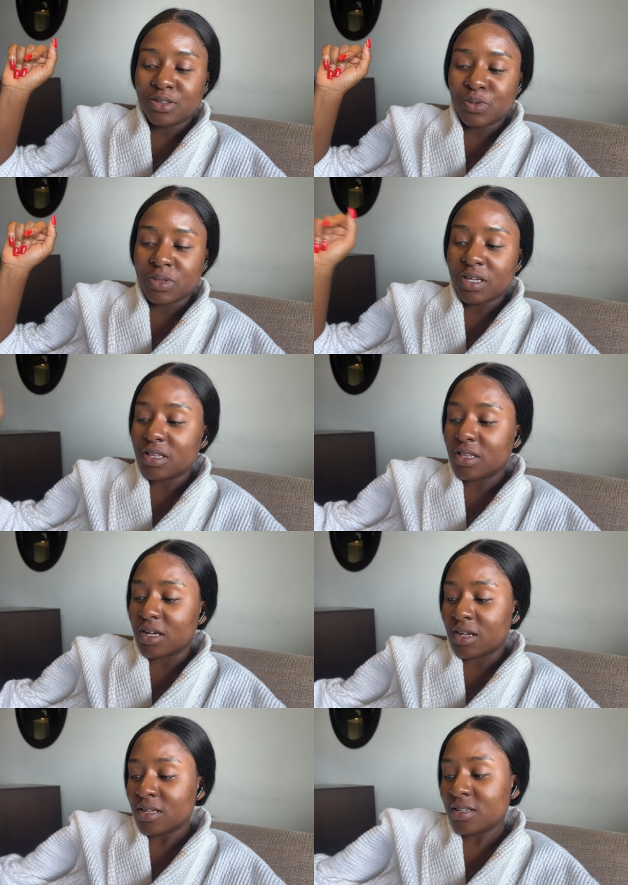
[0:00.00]
you would think
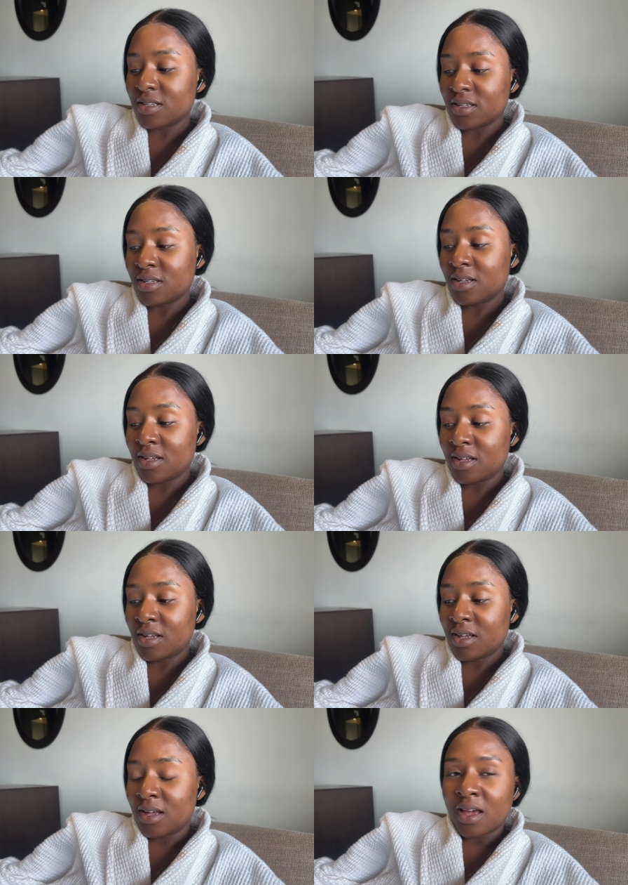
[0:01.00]
that.
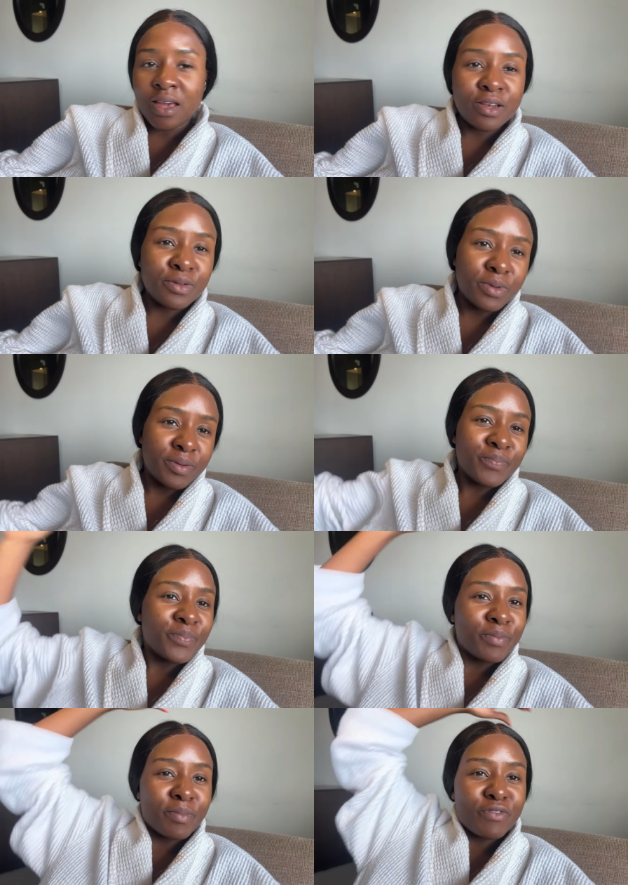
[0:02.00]
Anyway,
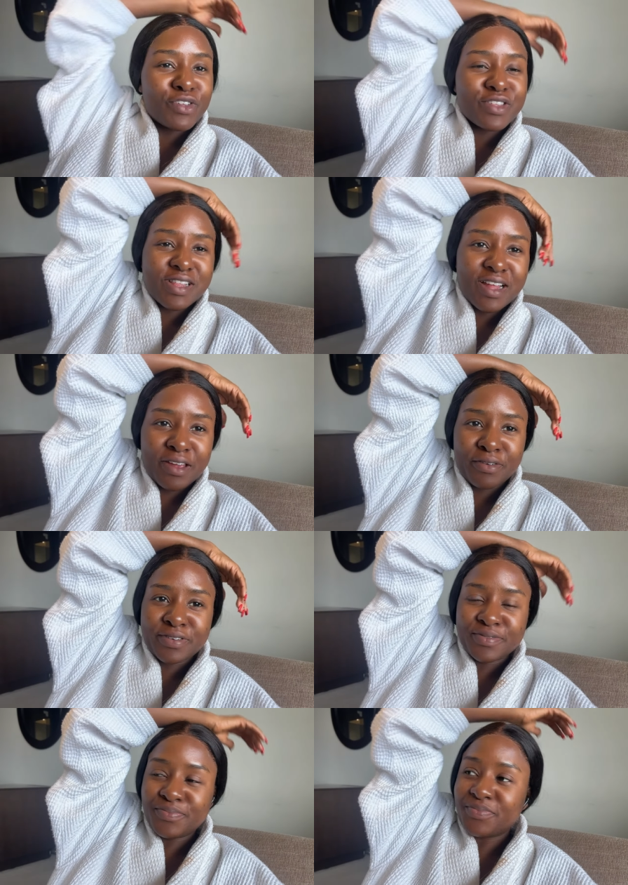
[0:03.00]
my video's
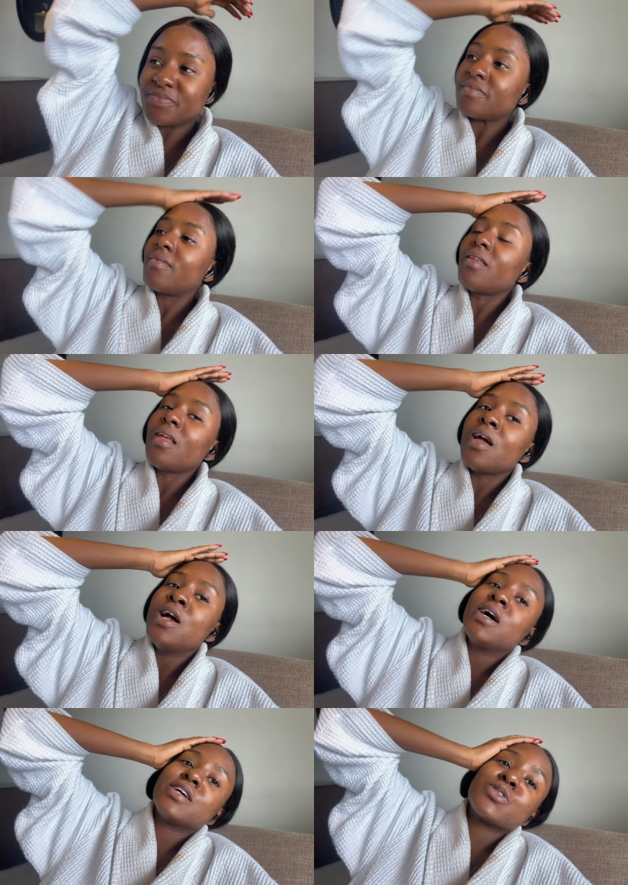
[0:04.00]
life
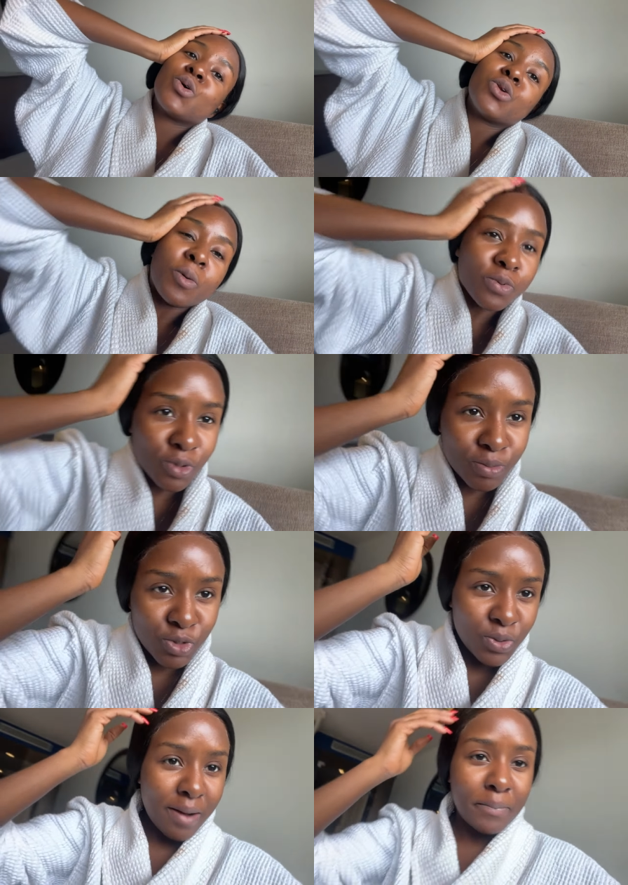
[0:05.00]
has gone up, so I'm
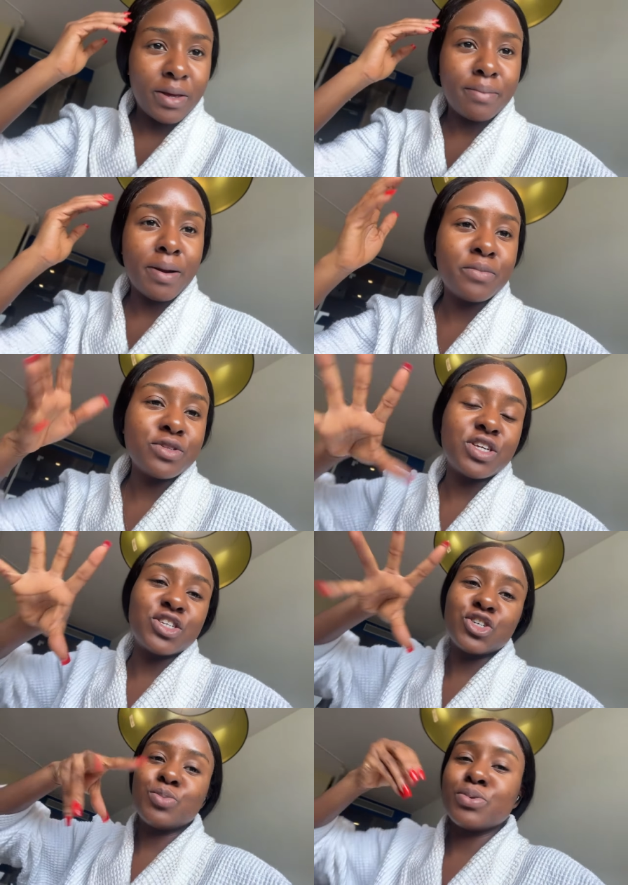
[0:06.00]
so happy. My mood,
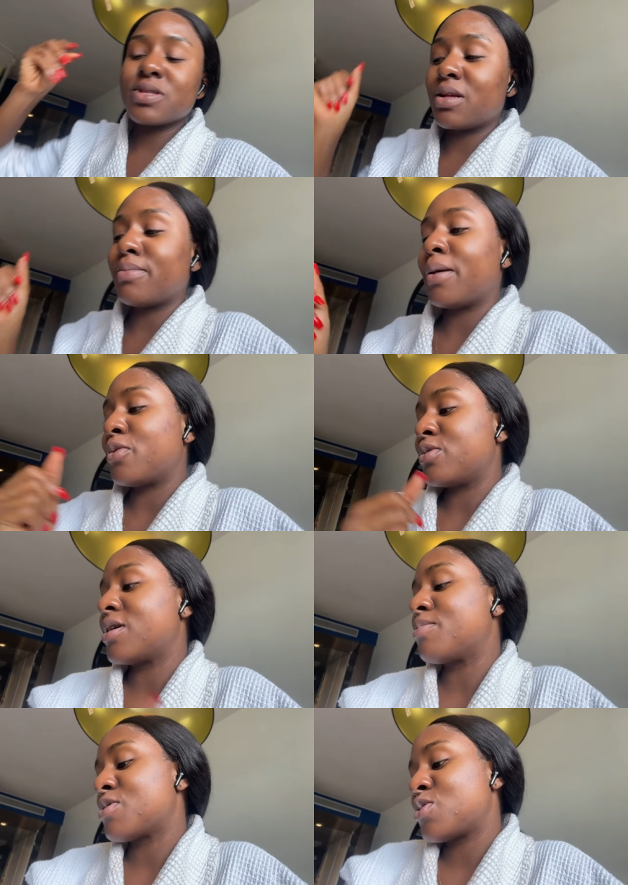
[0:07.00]
it just boosted my mood.
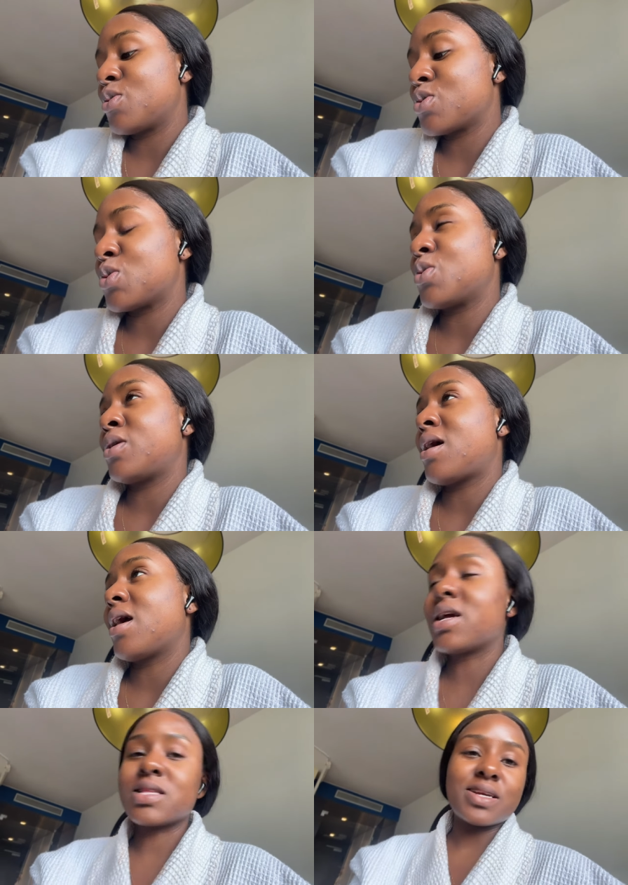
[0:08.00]
I'm so
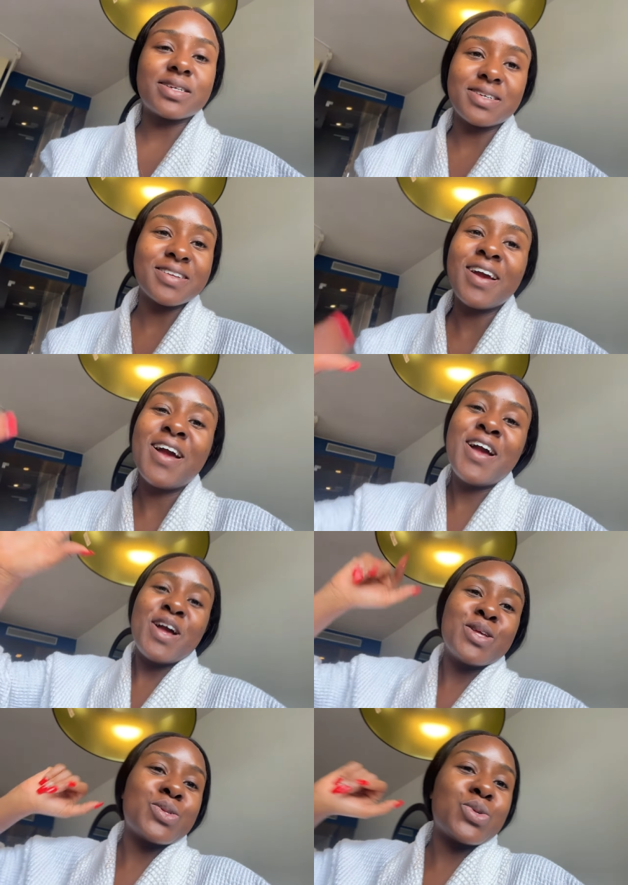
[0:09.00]
excited.
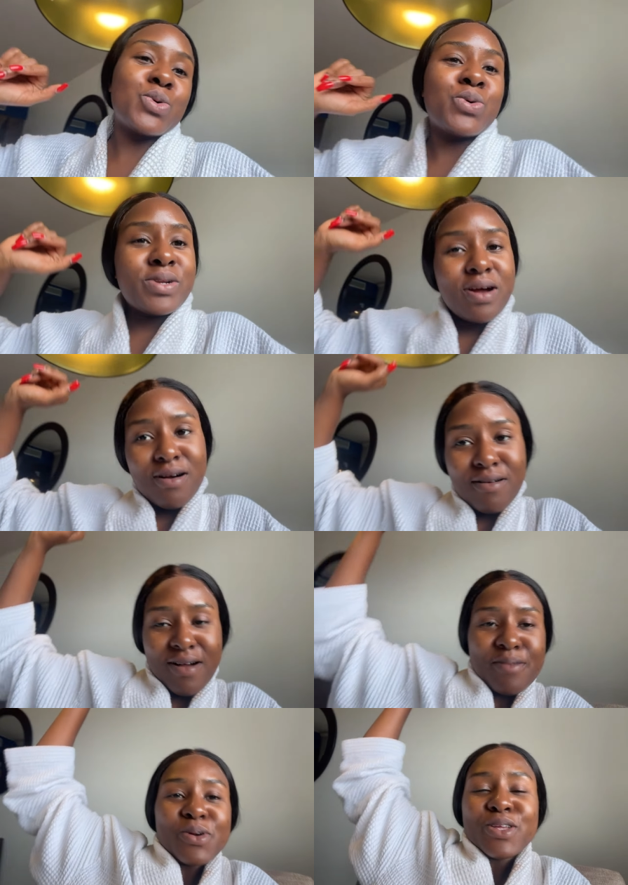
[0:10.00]
So now
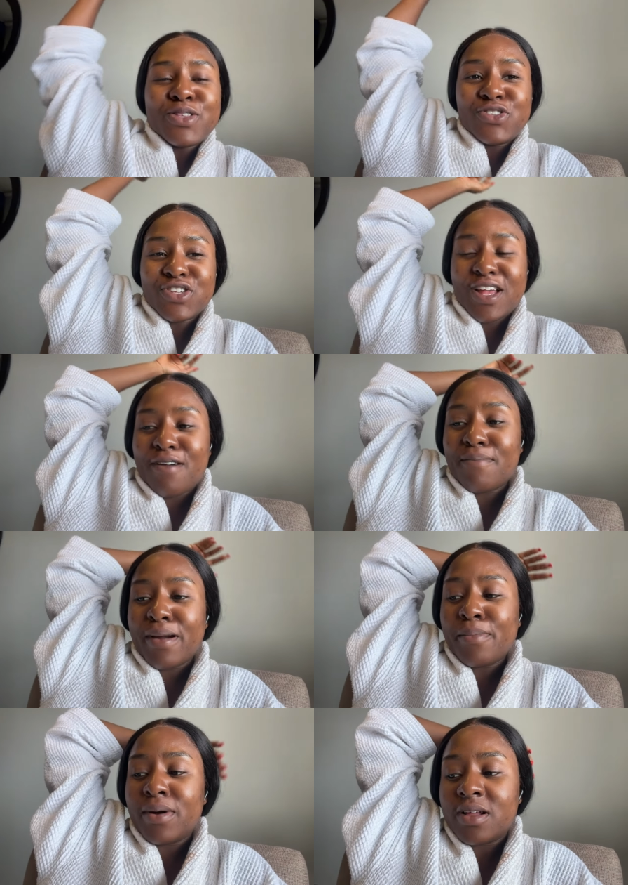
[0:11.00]
I'm going to just have
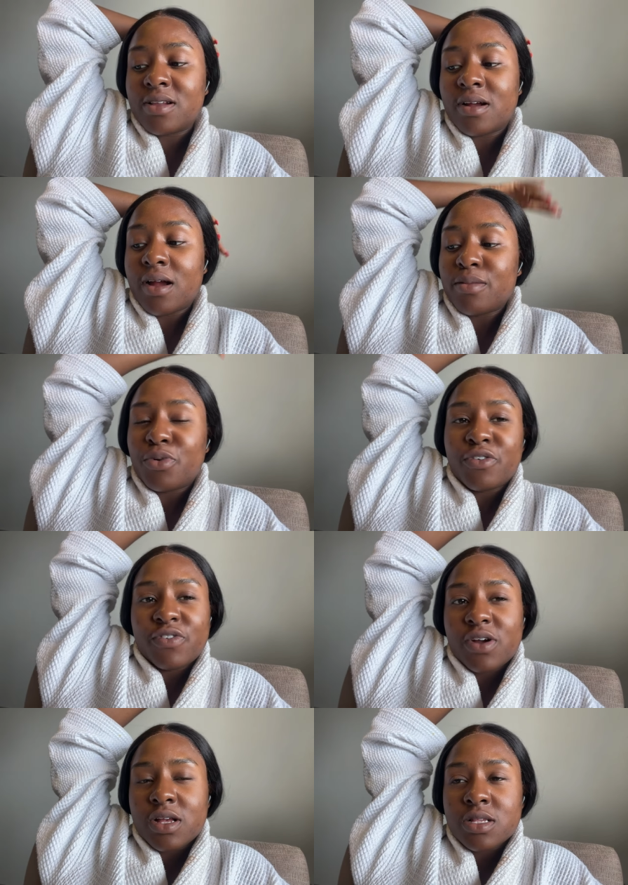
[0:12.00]
my bath. I had
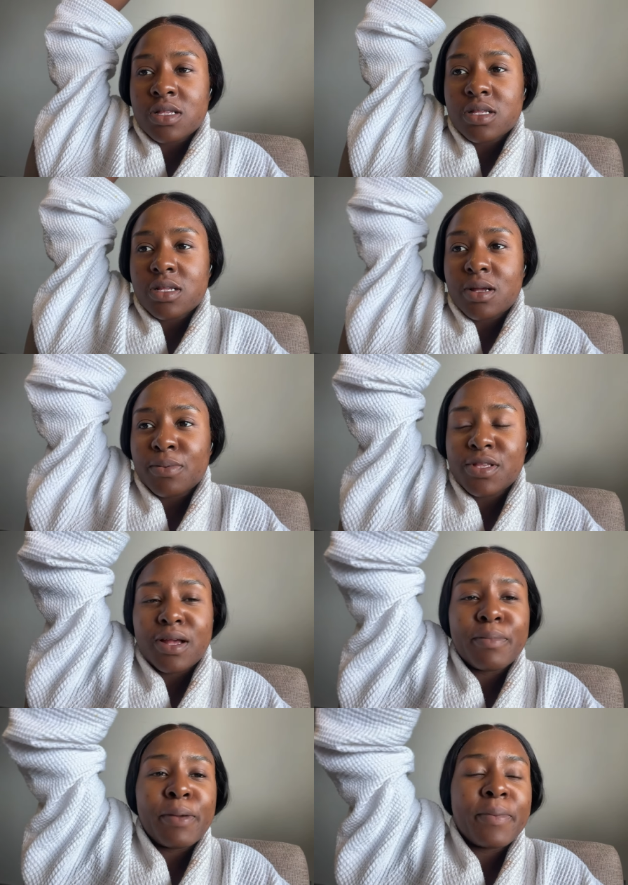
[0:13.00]
breakfast. I'm going to
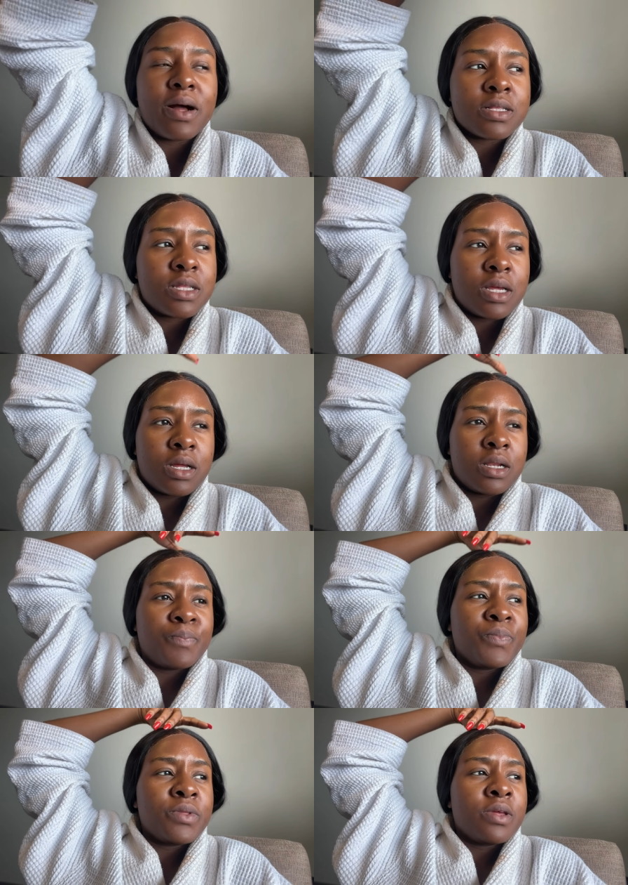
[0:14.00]
have my bath, then